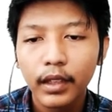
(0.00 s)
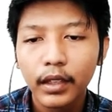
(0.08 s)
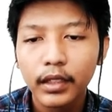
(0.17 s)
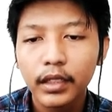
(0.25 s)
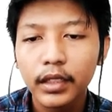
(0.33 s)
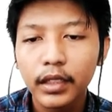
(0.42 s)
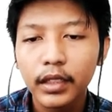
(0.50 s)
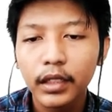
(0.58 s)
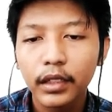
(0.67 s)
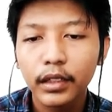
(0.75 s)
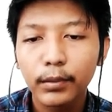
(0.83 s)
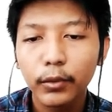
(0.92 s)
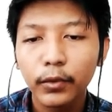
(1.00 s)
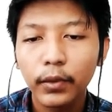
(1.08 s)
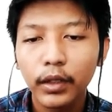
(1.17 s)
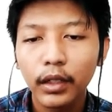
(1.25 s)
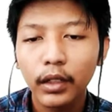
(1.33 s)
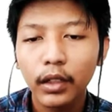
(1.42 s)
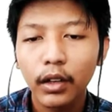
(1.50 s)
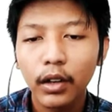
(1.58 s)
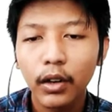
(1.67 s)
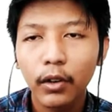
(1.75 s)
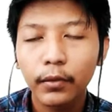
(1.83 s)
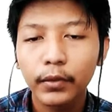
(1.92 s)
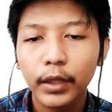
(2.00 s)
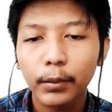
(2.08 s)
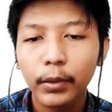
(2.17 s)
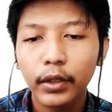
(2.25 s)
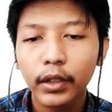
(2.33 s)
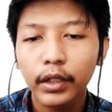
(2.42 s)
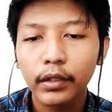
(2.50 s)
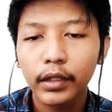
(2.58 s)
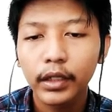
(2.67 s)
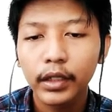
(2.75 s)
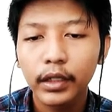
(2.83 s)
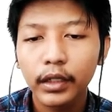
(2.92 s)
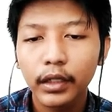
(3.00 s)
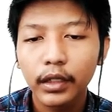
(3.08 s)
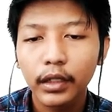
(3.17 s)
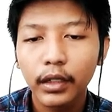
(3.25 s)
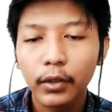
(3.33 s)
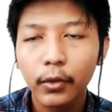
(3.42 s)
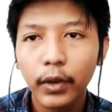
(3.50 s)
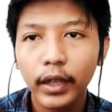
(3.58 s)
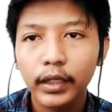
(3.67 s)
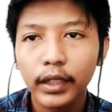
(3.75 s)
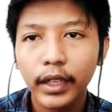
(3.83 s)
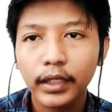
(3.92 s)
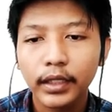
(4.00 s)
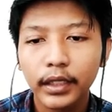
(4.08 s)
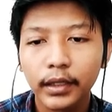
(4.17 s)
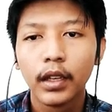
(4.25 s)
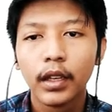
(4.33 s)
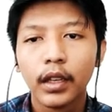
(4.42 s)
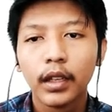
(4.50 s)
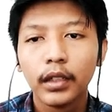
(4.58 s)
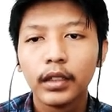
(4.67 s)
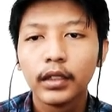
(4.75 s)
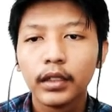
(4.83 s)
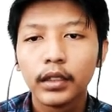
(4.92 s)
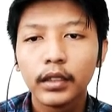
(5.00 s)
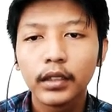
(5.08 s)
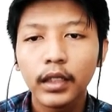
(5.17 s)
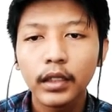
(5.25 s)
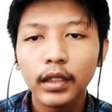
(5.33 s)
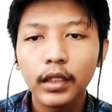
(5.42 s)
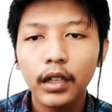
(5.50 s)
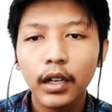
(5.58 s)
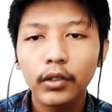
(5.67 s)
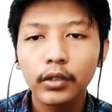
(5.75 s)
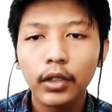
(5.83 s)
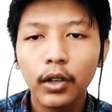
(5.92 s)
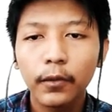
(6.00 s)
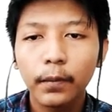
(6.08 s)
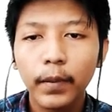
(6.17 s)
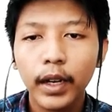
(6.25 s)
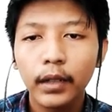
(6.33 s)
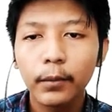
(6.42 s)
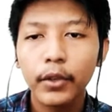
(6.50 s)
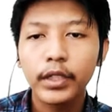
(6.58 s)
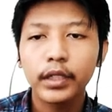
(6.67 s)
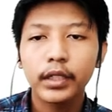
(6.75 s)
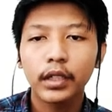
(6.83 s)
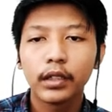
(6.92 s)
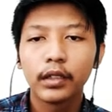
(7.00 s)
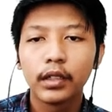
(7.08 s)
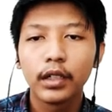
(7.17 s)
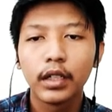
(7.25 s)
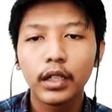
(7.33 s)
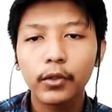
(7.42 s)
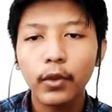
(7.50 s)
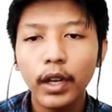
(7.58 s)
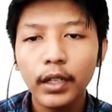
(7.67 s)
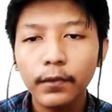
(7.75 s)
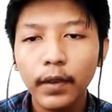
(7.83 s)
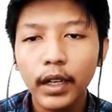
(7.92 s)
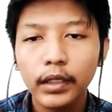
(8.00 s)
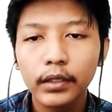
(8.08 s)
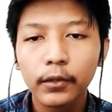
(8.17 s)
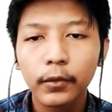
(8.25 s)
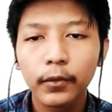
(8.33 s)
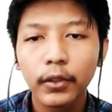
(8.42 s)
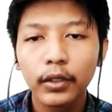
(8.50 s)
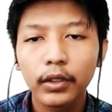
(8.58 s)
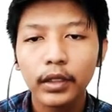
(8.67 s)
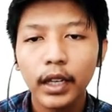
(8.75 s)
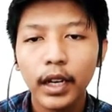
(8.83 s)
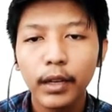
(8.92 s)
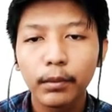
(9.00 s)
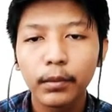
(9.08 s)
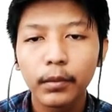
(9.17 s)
G. Removal of temporary guide casing. Setting out of pile position. A qualified full-time